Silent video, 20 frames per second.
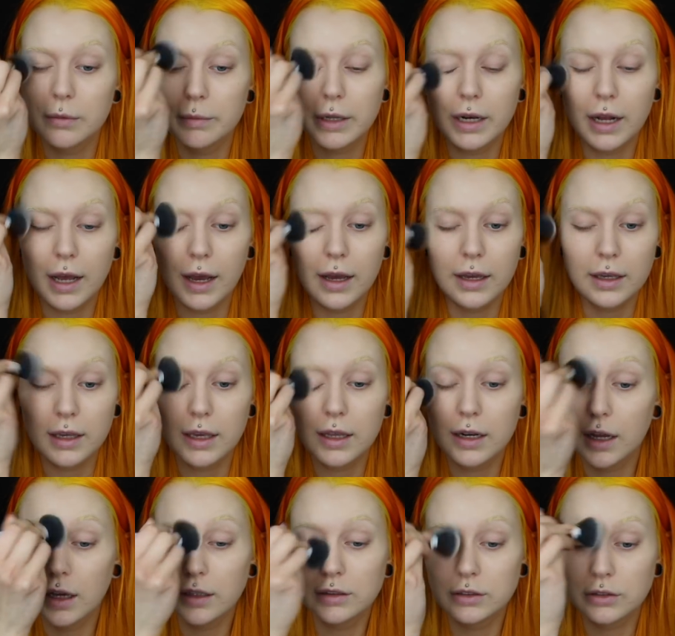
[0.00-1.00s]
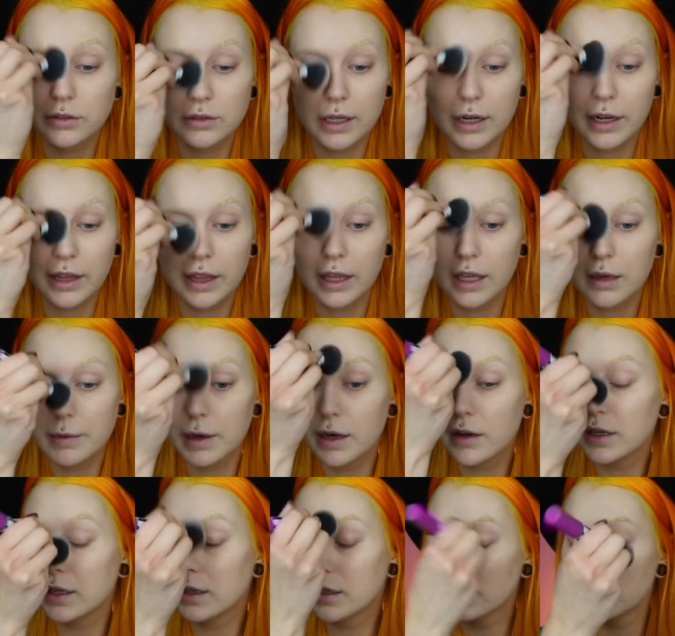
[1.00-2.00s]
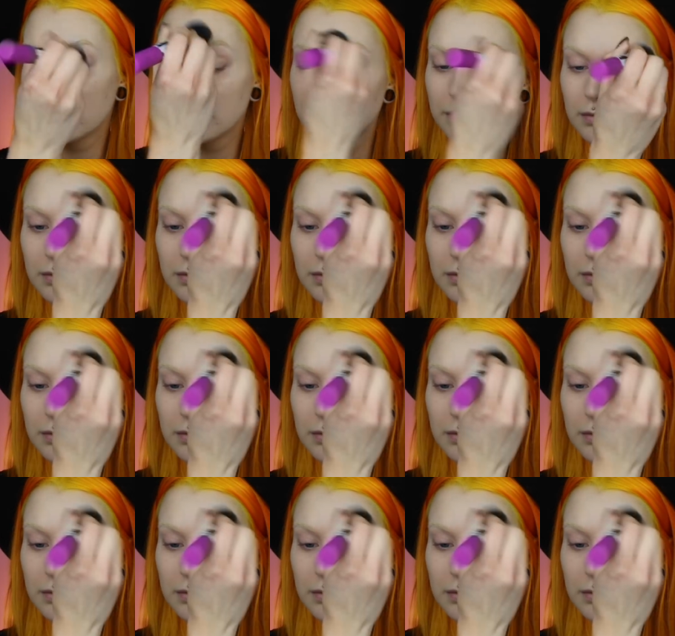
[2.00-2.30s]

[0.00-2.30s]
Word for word: but I cannot do anything about it.